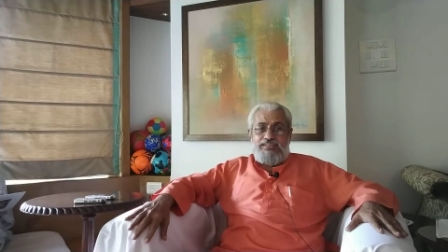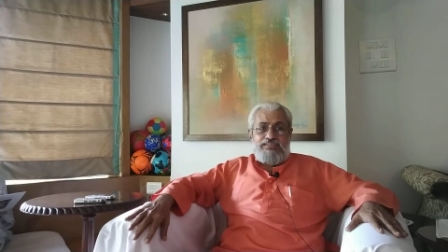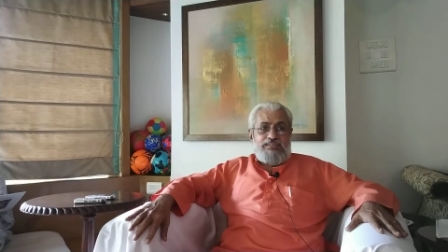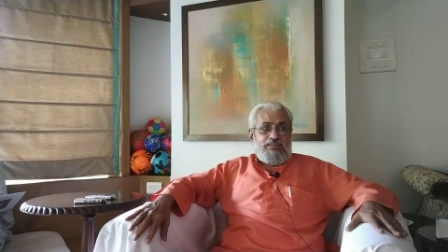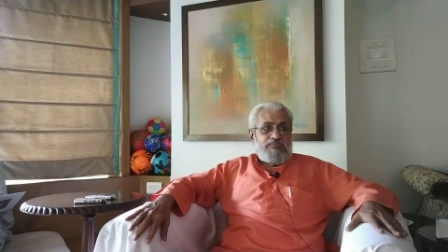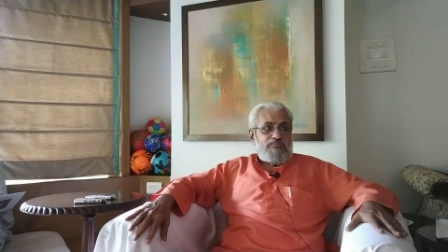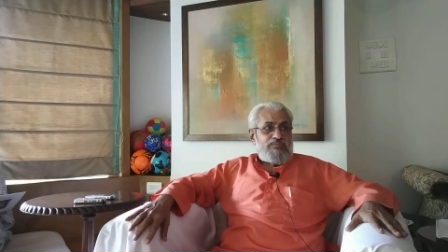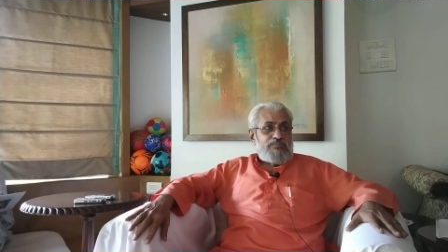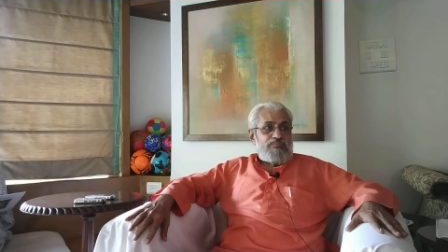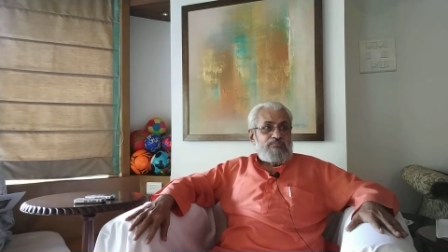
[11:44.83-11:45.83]
Saying,
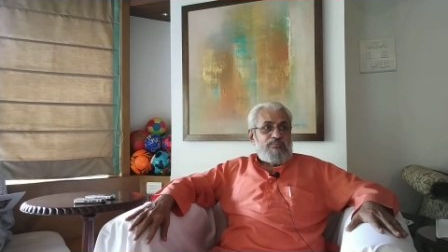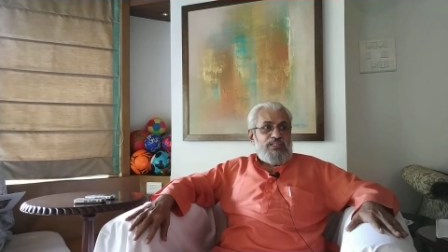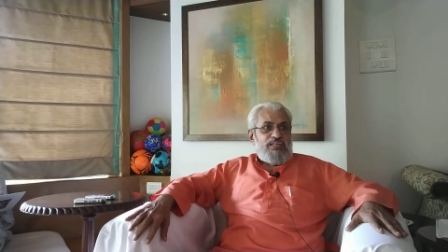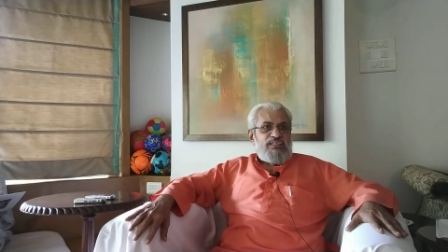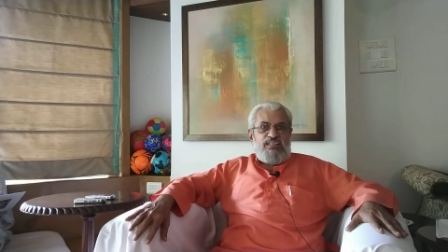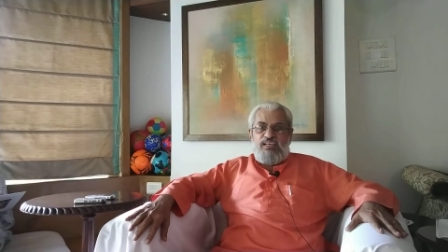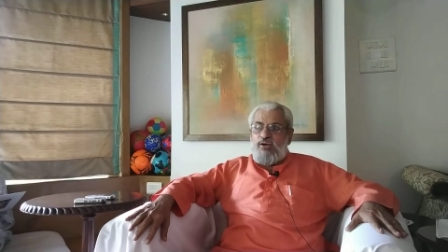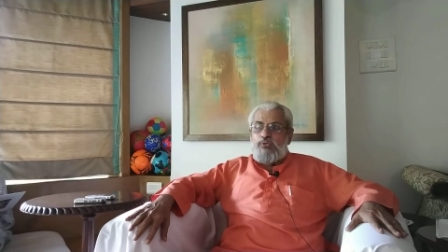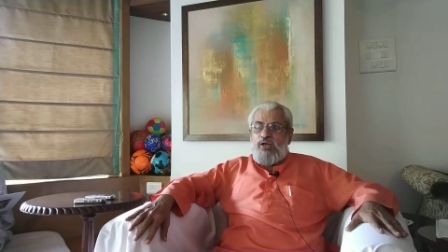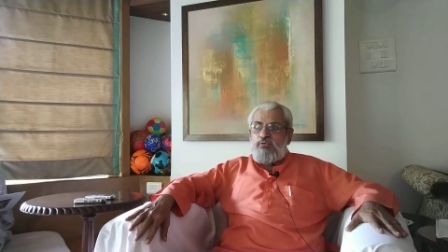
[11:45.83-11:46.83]
I
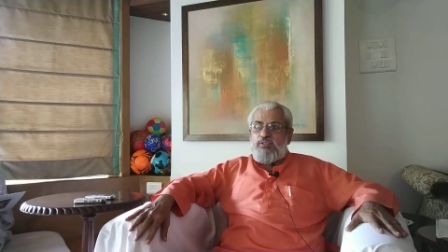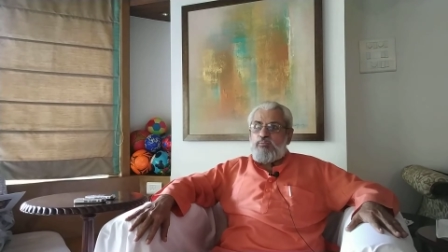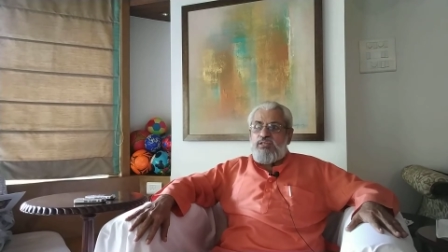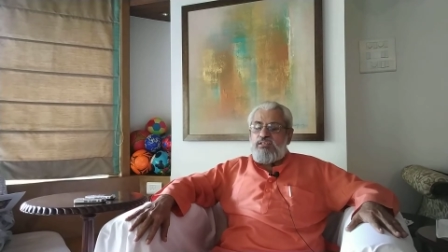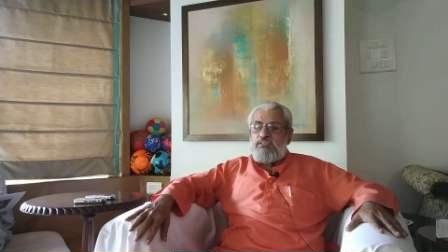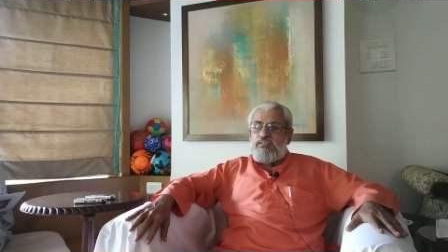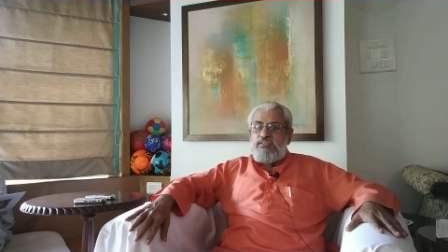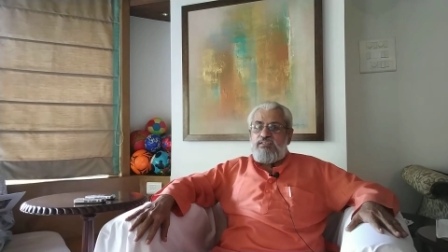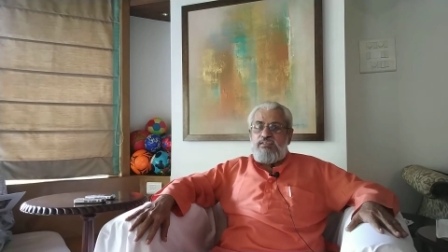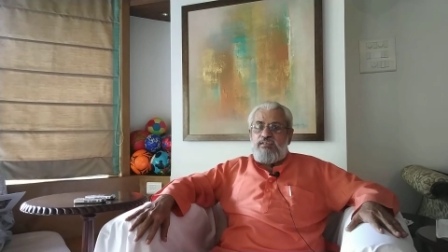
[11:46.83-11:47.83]
want to have some curds.
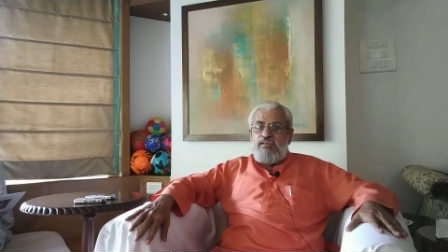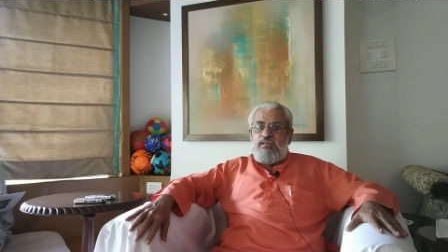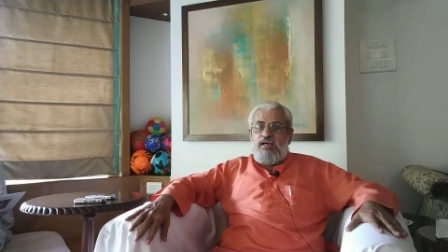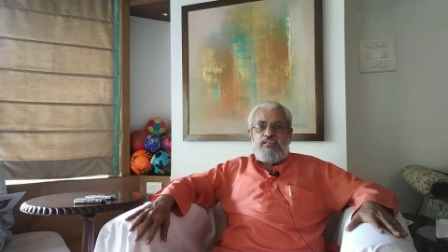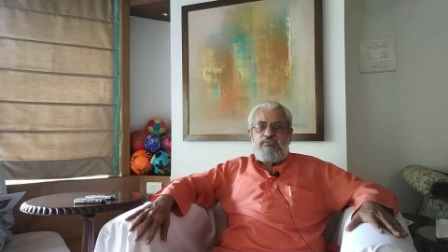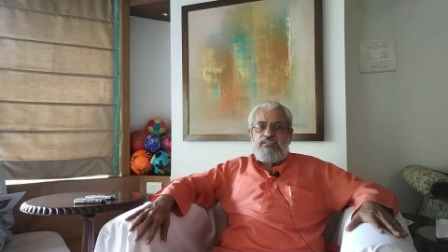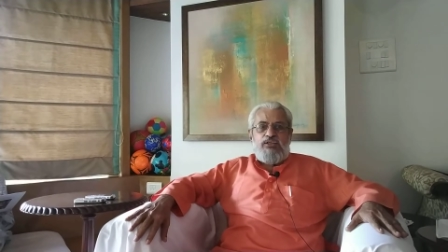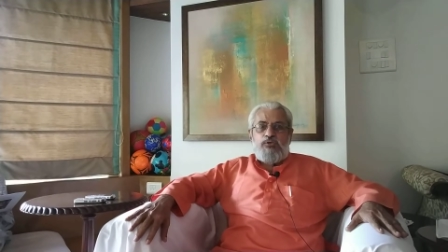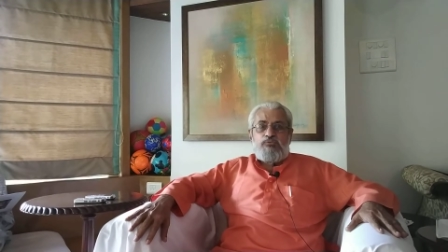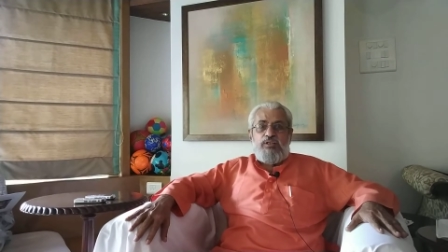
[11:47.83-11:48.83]
Otherwise, I
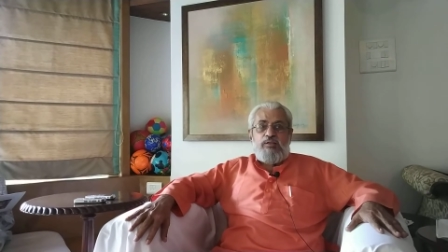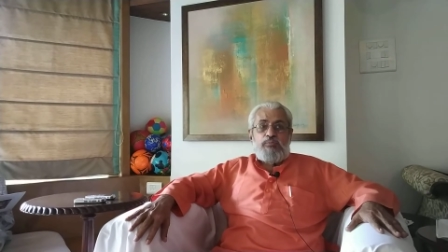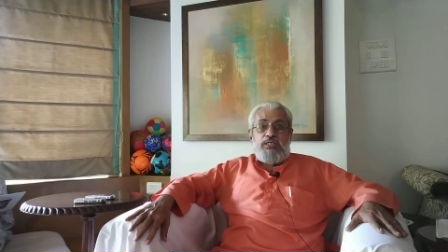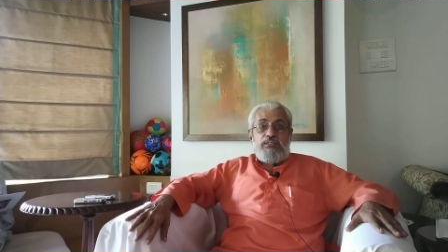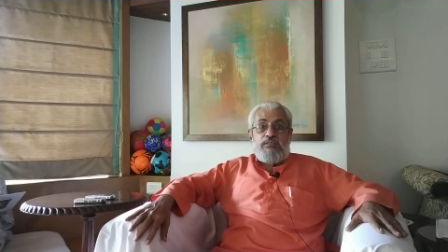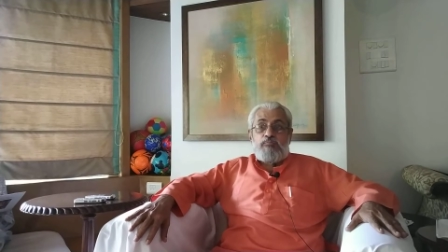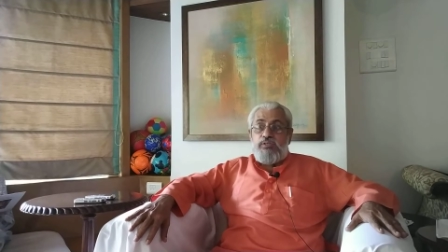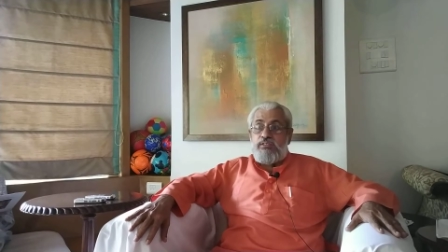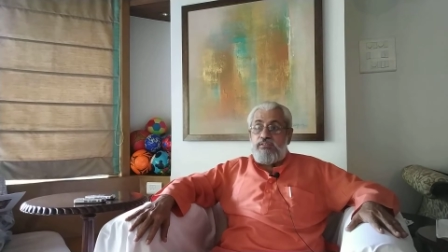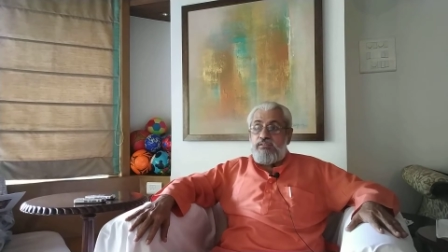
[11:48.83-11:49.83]
don't feel the meal is
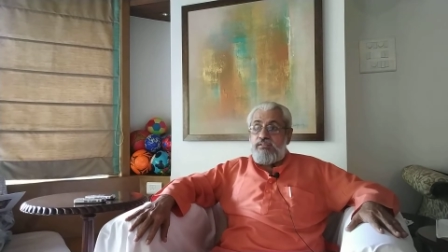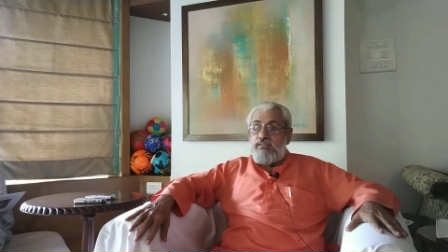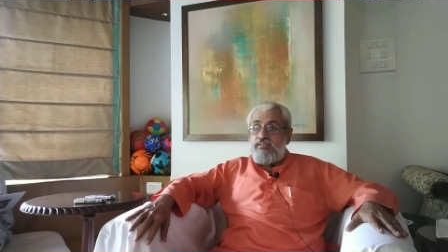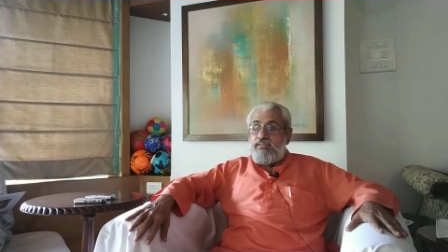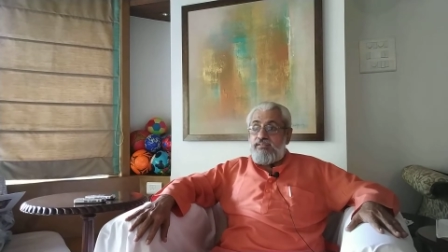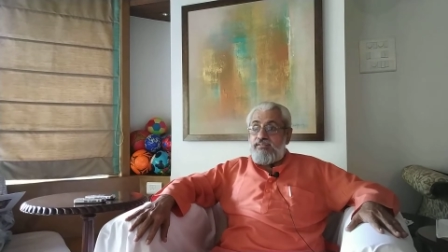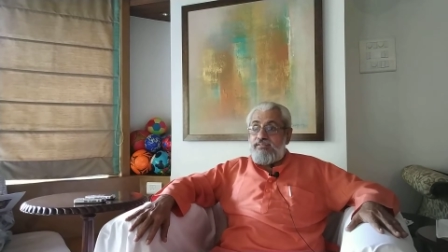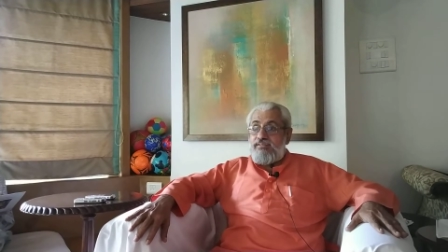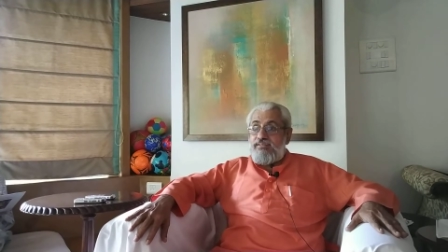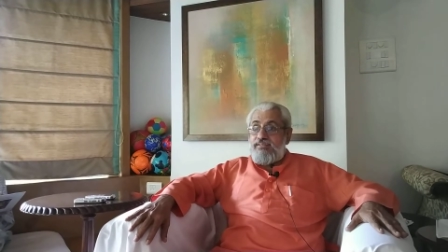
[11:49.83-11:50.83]
complete.
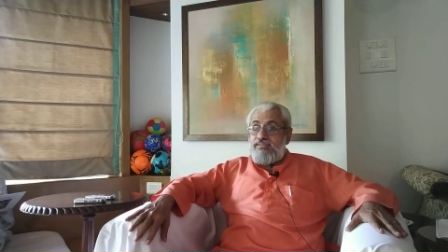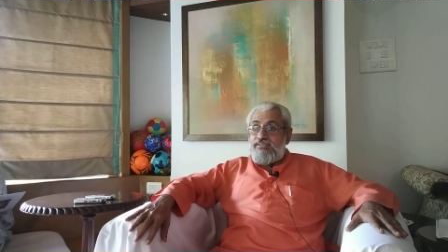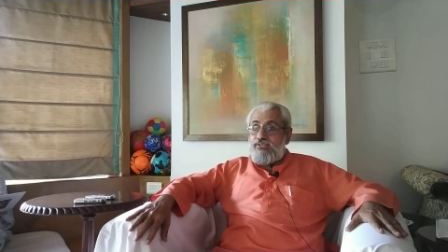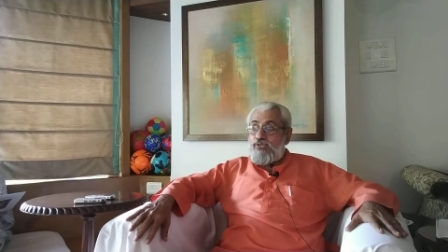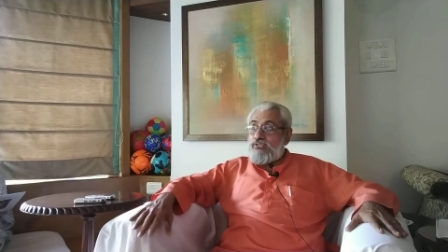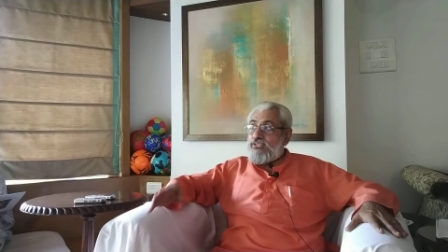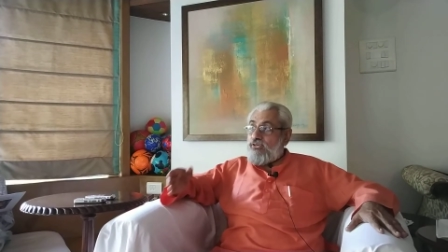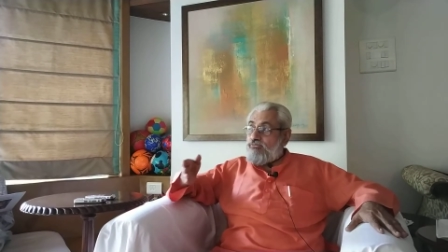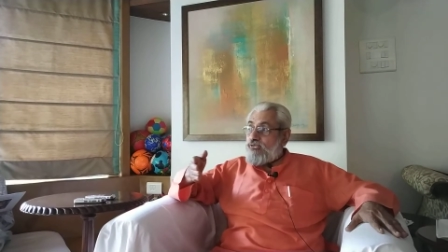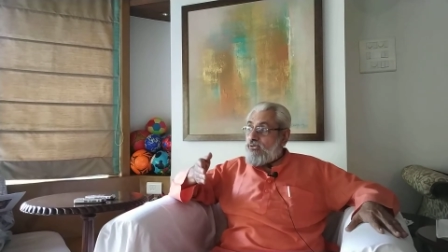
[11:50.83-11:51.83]
So you have
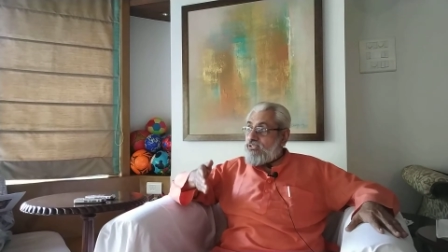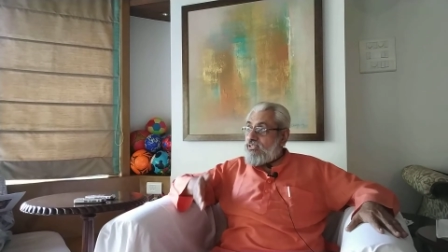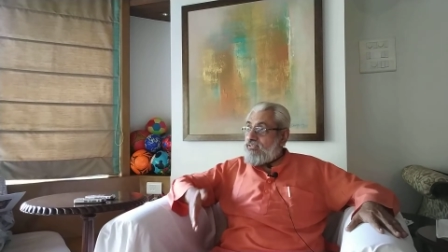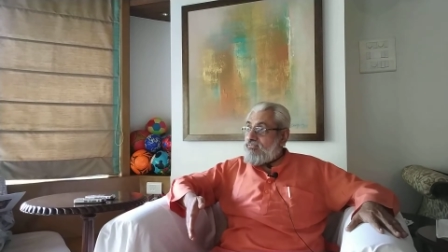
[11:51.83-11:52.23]
stuffed yourself,